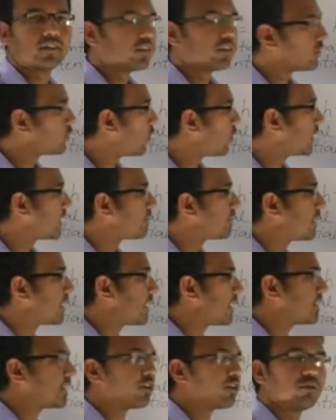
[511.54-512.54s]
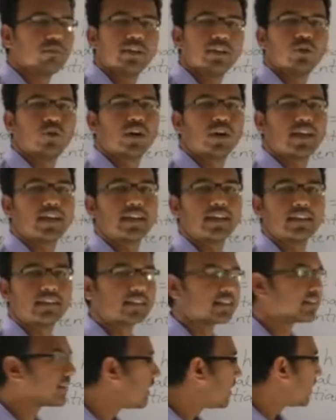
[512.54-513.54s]
So ultimately there will be no current.
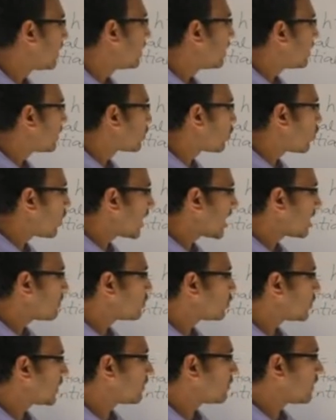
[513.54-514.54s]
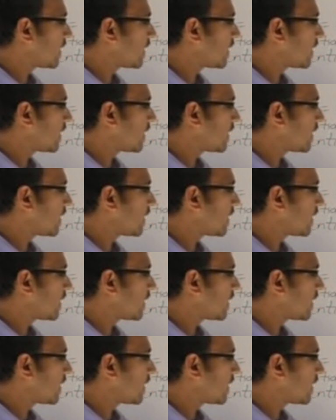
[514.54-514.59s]
So what I am doing